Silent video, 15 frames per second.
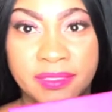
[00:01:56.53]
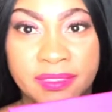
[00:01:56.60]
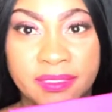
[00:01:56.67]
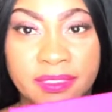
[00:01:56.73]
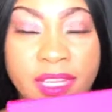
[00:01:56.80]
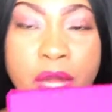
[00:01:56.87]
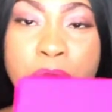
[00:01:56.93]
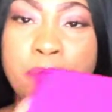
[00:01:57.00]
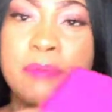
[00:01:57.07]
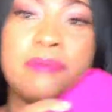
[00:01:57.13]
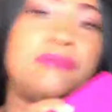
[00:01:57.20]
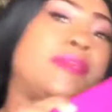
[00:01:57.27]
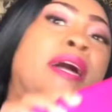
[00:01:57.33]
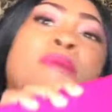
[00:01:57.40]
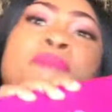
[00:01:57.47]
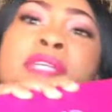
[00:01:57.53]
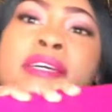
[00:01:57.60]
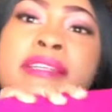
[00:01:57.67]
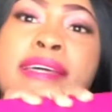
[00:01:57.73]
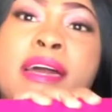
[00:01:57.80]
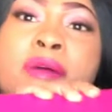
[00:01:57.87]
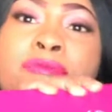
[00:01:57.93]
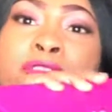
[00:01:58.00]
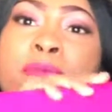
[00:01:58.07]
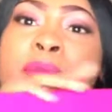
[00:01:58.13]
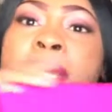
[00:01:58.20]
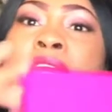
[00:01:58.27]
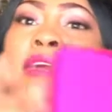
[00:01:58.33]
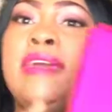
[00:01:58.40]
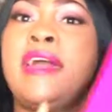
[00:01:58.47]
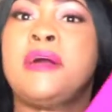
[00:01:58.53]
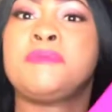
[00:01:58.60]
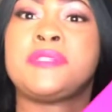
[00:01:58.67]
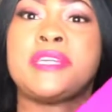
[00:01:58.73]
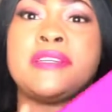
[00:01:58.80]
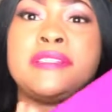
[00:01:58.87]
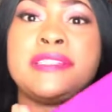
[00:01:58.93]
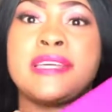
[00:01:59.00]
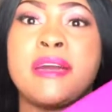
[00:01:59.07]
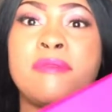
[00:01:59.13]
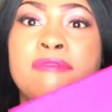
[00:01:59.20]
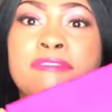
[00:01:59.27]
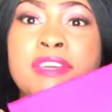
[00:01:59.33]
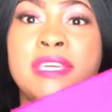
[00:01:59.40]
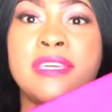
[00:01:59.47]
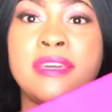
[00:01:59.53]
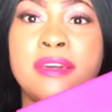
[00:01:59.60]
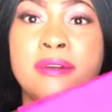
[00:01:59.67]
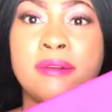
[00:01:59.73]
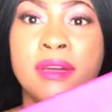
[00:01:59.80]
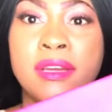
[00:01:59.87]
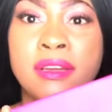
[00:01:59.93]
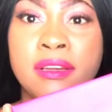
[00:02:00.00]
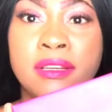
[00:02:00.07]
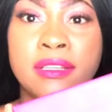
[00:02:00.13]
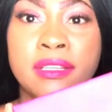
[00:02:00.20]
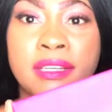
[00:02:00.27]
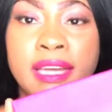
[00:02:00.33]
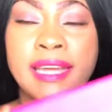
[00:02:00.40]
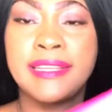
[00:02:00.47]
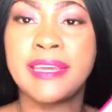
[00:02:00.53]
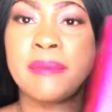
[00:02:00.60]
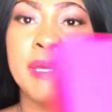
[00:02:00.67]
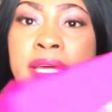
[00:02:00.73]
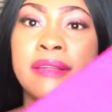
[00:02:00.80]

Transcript: Oh, upside down for me, upside down for you. God damn it.